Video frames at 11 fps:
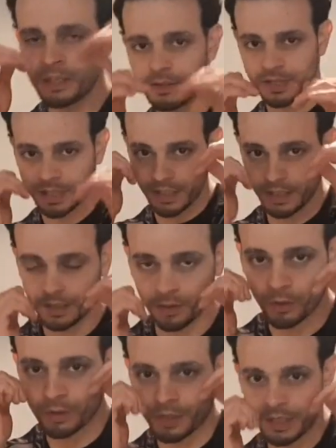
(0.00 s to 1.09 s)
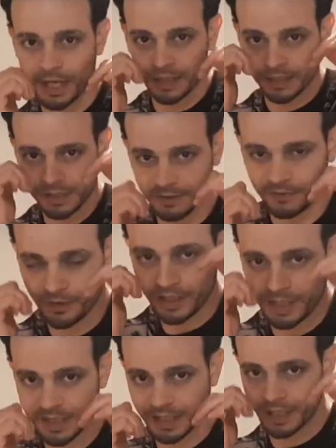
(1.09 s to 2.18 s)
standing in an orthodox
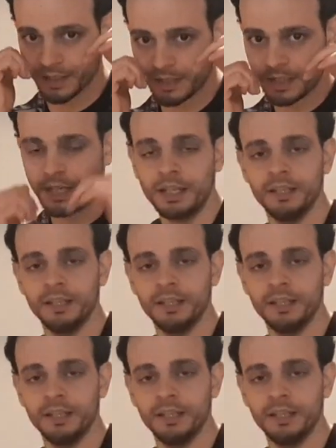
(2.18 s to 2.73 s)
fighting stance.